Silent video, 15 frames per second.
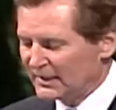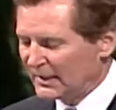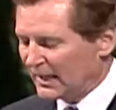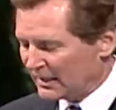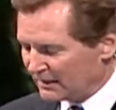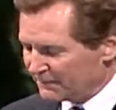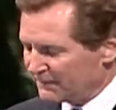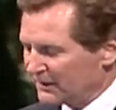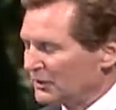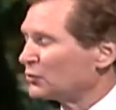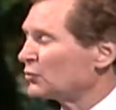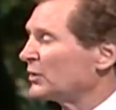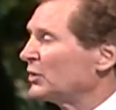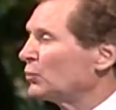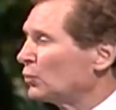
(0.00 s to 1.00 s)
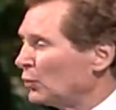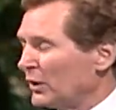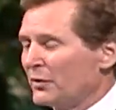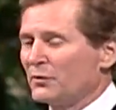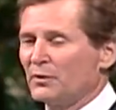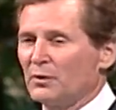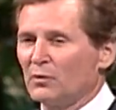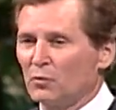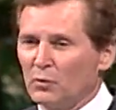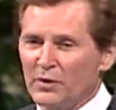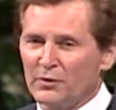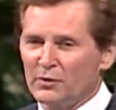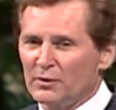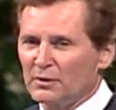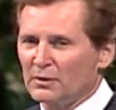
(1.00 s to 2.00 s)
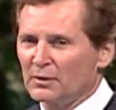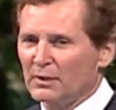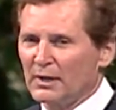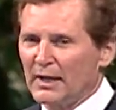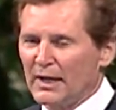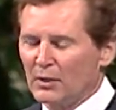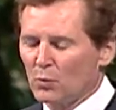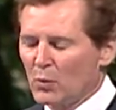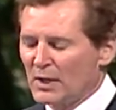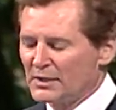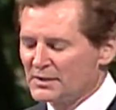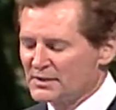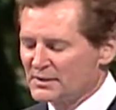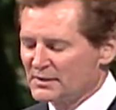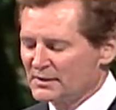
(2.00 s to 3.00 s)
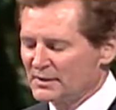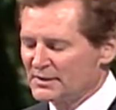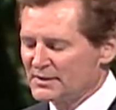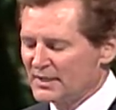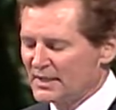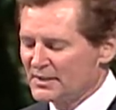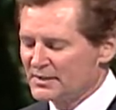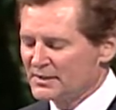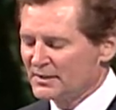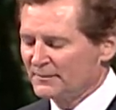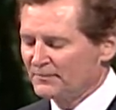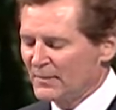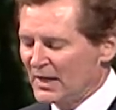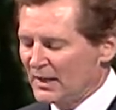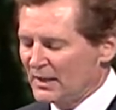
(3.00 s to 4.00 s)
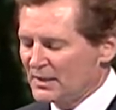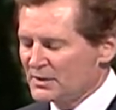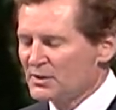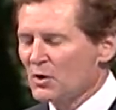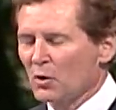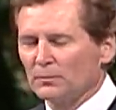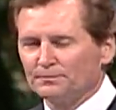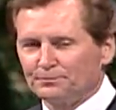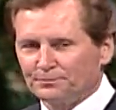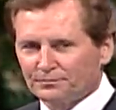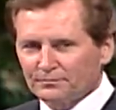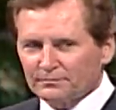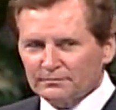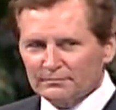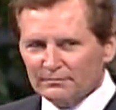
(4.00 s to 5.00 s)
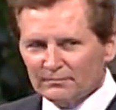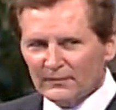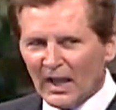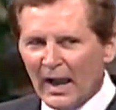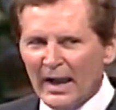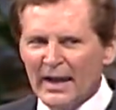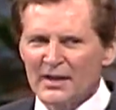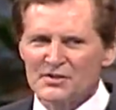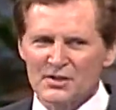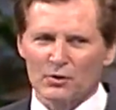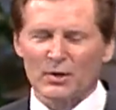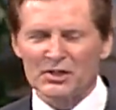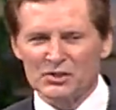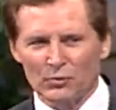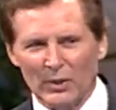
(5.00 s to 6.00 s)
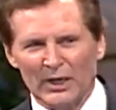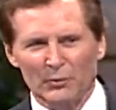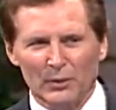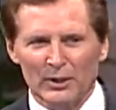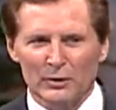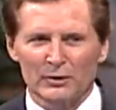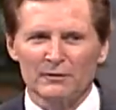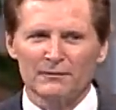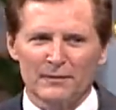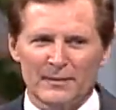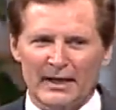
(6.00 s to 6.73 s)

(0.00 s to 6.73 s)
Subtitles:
And the fig tree withered at once, it says. So I asked the question, what can we learn from